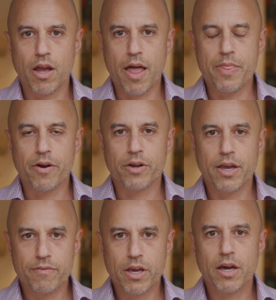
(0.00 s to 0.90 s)
and they're
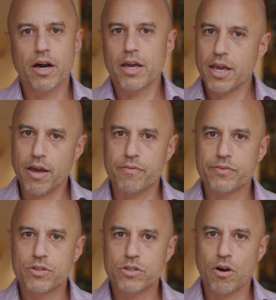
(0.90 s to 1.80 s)
giving a
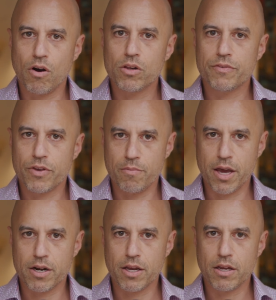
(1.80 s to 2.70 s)
gift to all of
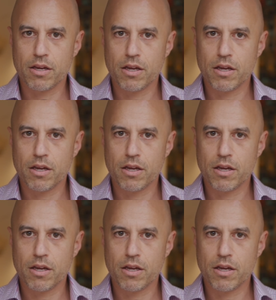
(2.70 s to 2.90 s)
humanity